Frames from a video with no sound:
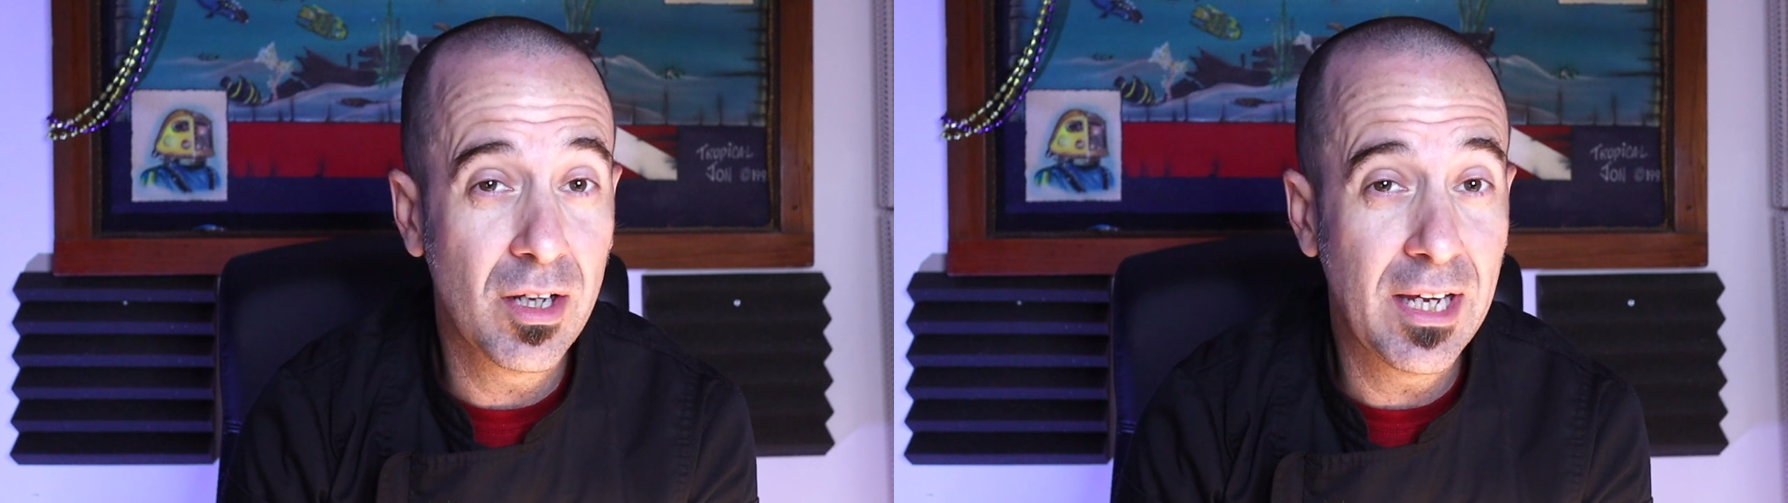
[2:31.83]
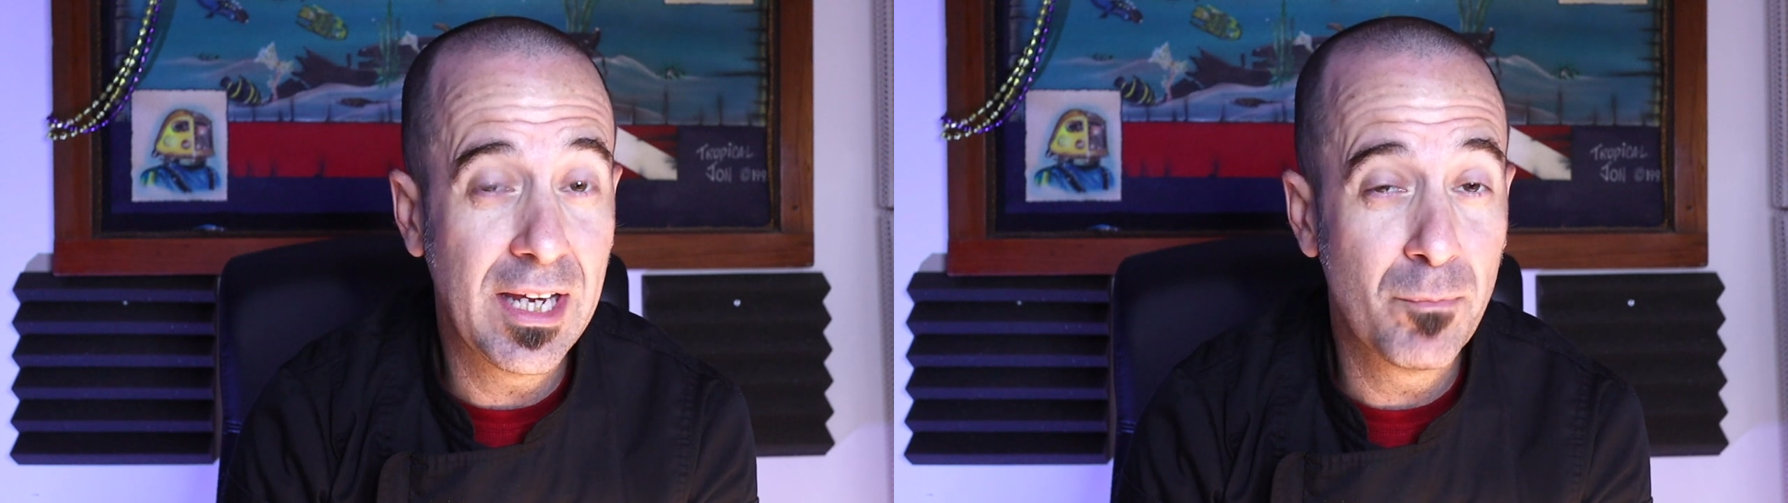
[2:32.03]

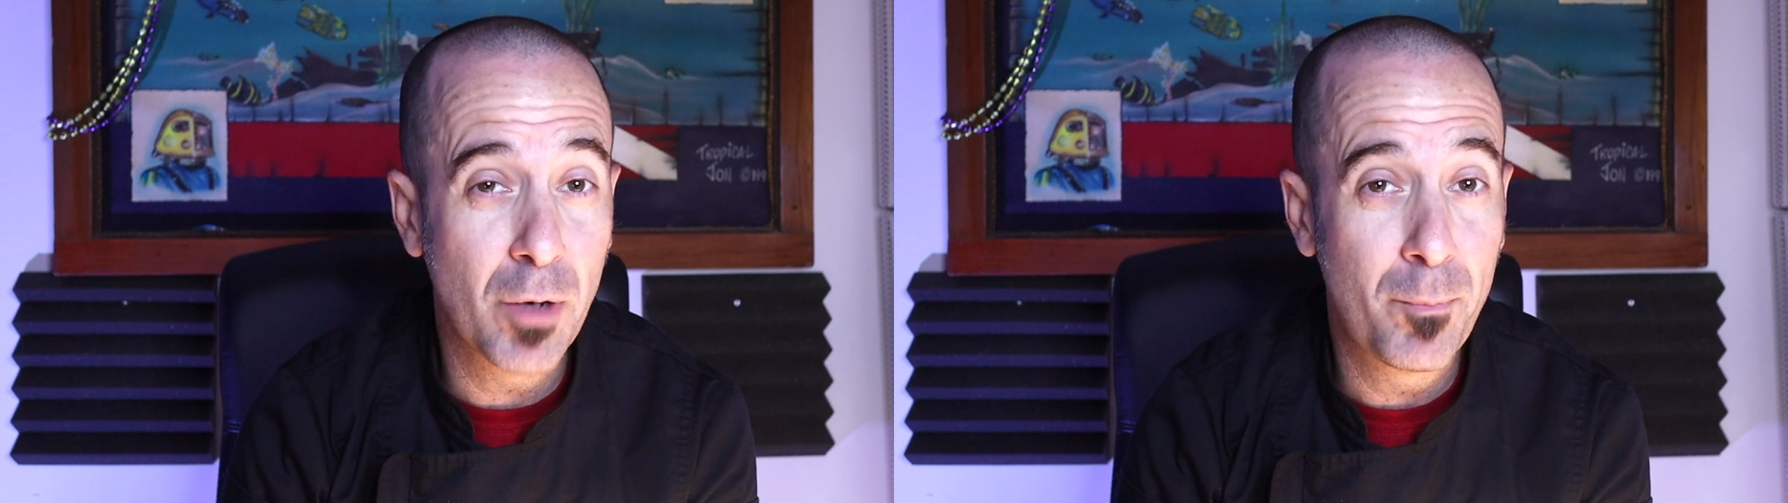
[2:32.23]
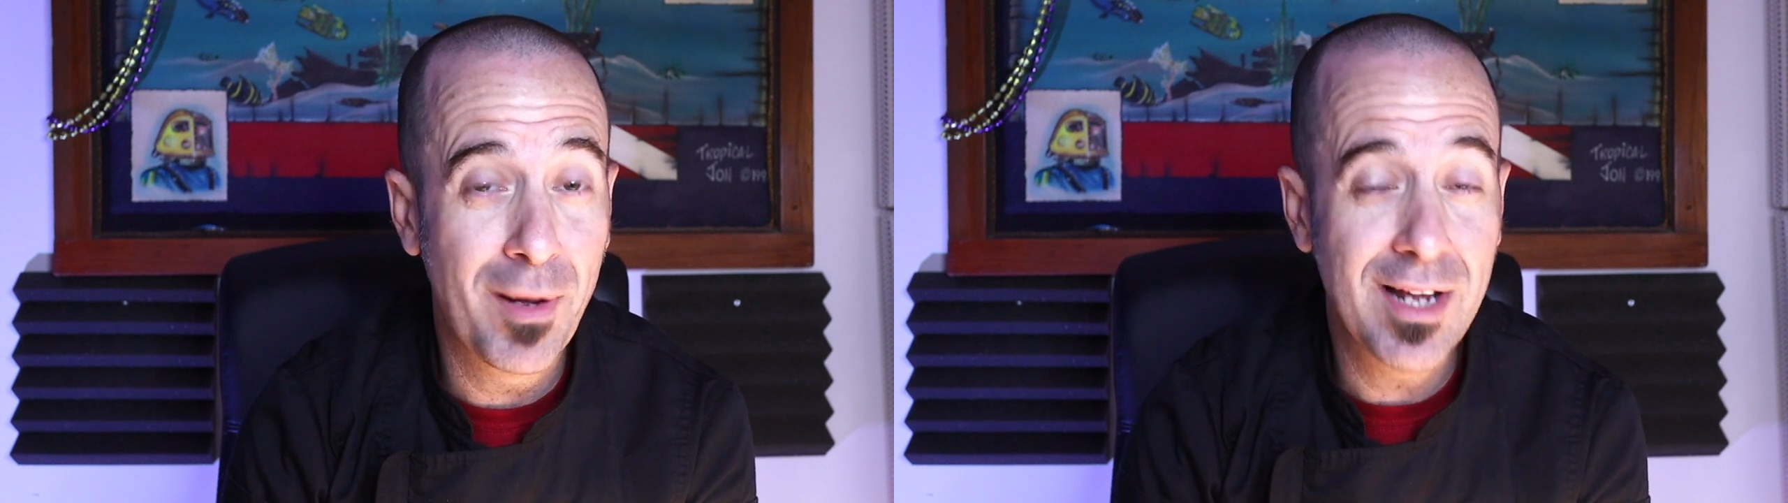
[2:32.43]
in
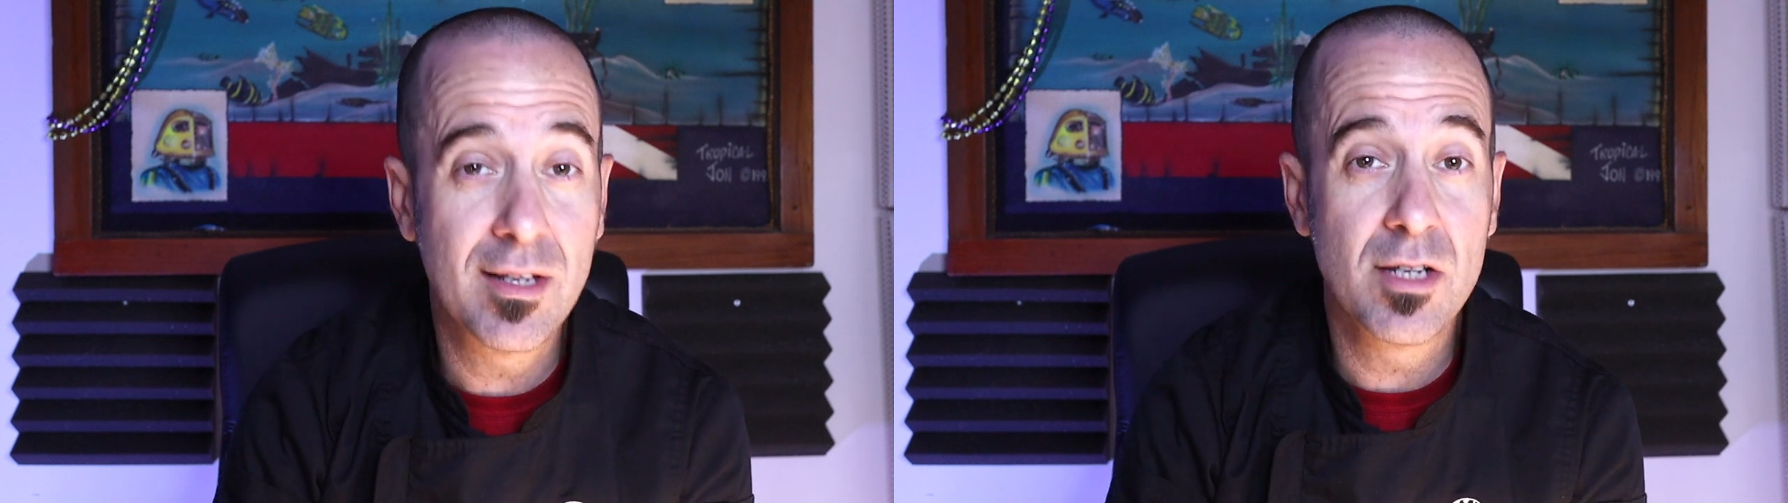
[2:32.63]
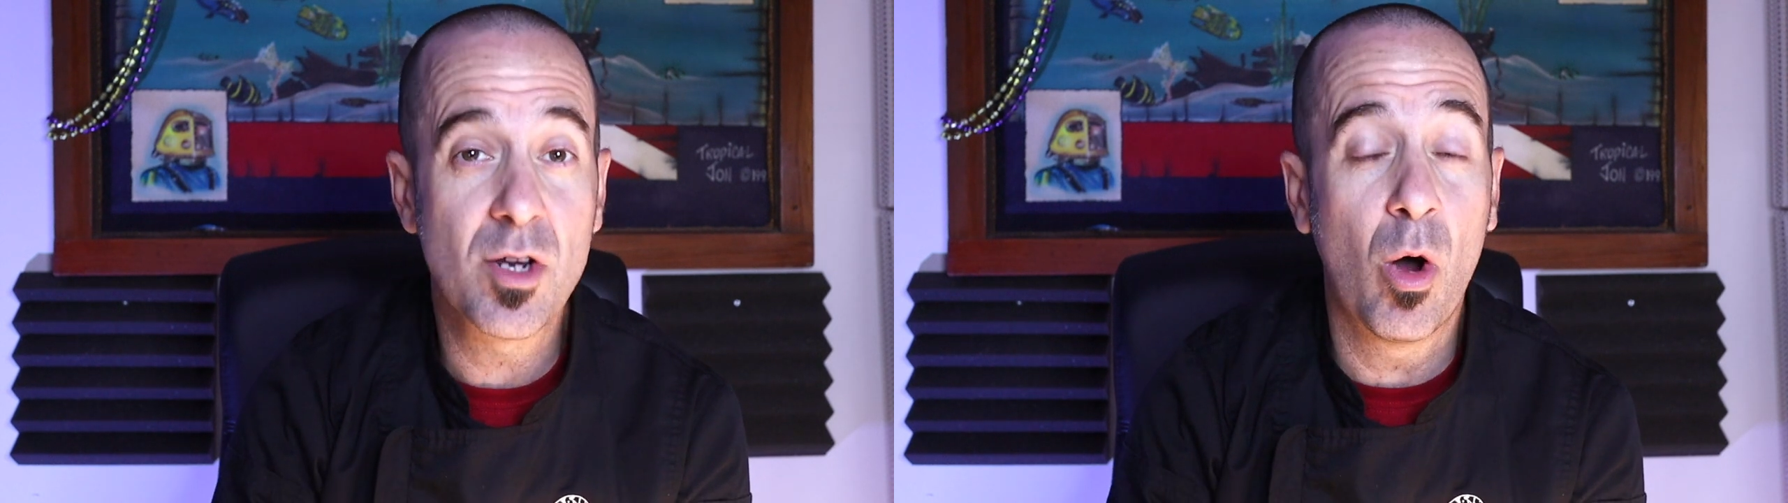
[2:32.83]
ball
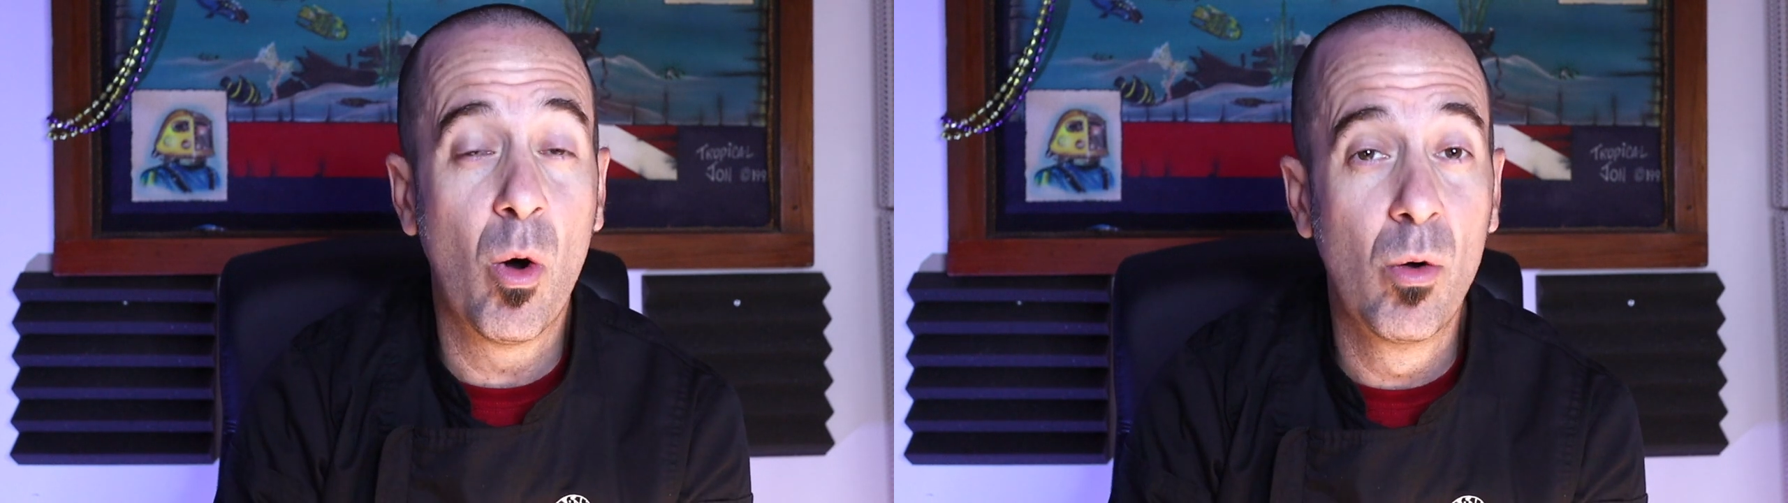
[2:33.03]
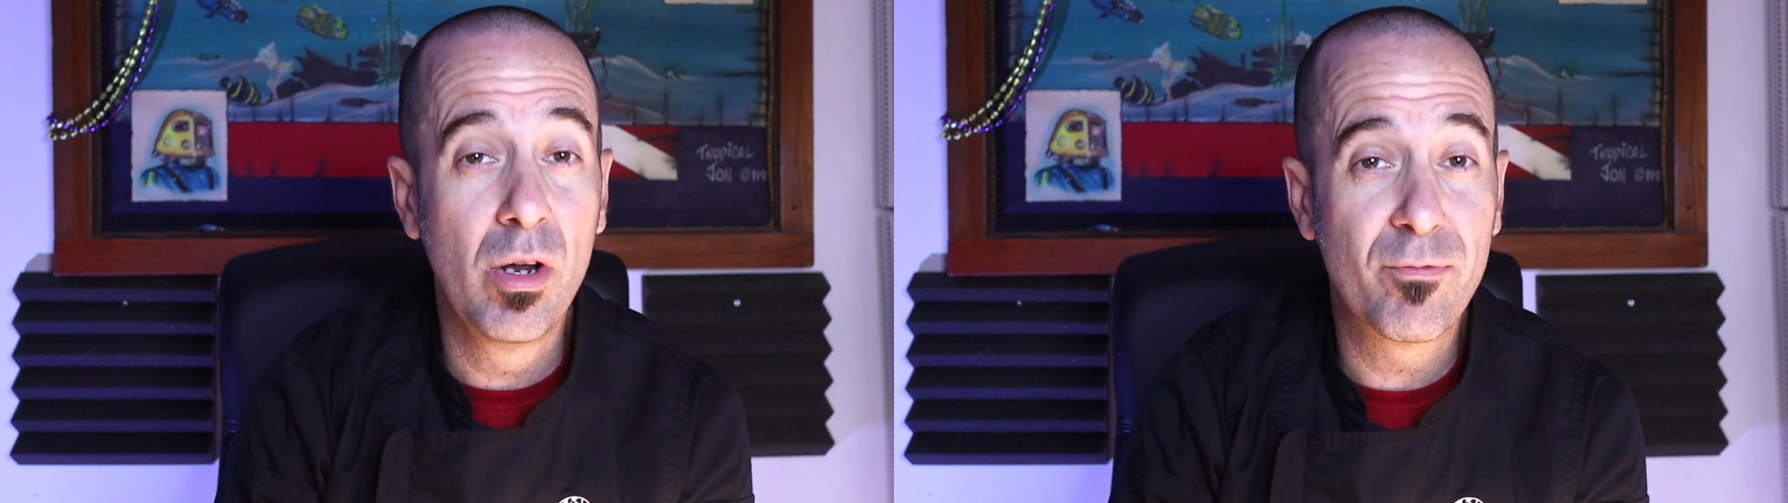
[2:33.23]
pythons
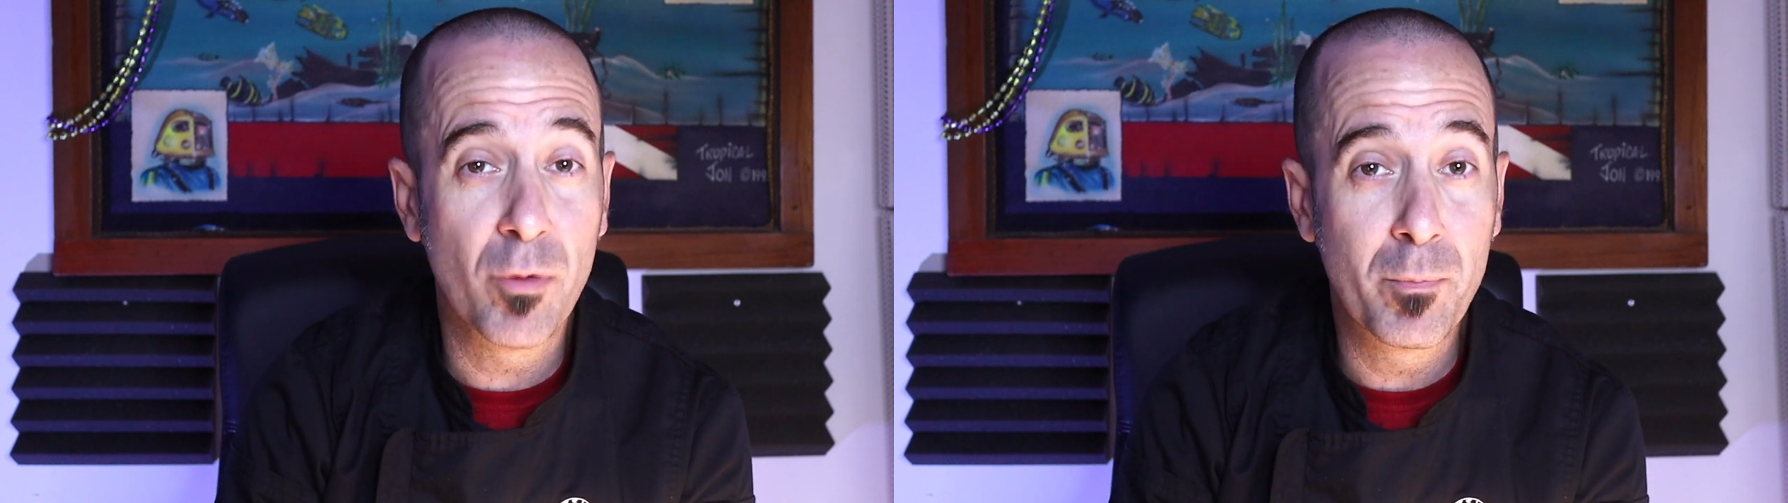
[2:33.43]
only for